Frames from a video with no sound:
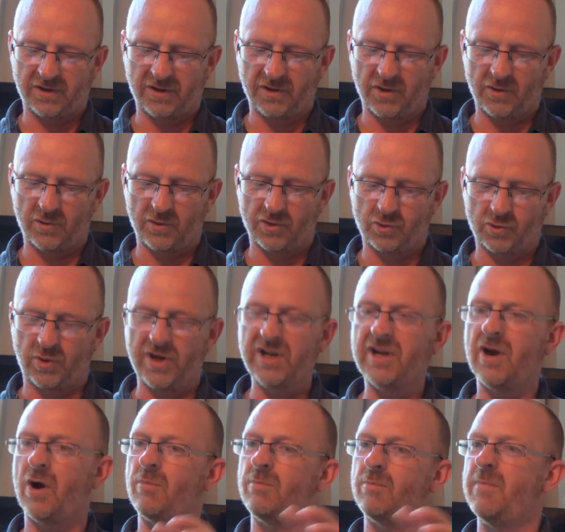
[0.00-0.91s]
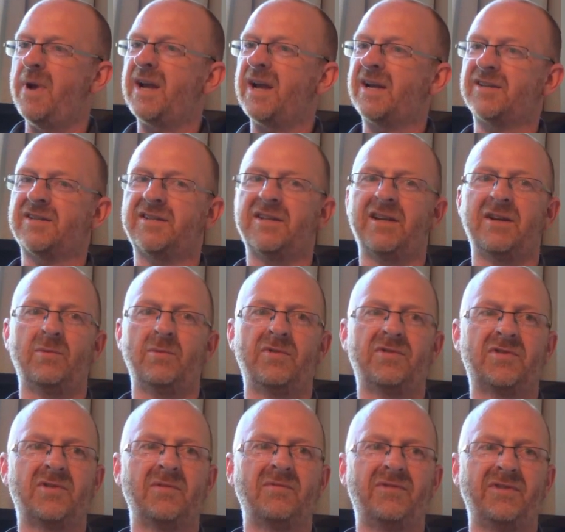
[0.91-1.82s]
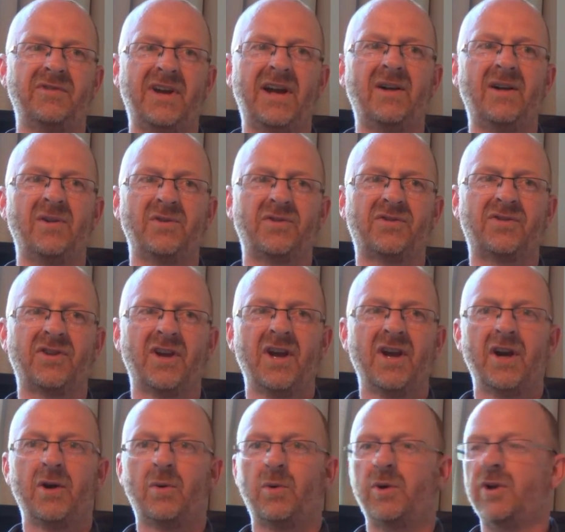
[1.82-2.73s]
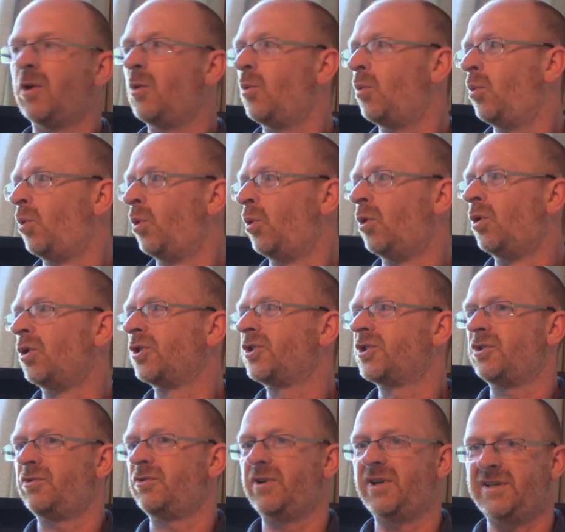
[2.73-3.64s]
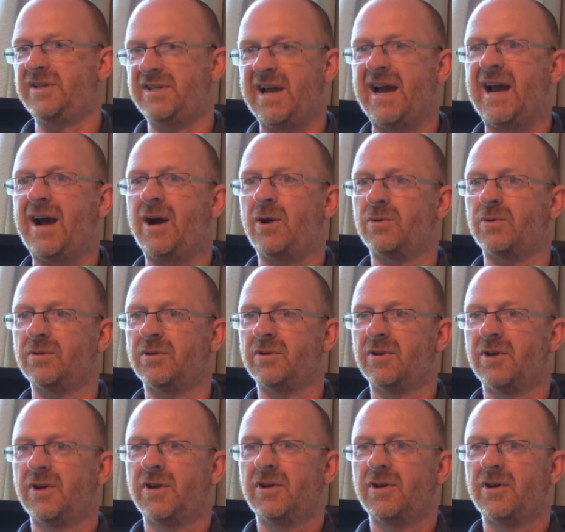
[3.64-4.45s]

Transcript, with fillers: In other words, we don't mix it with something else. We don't water it down.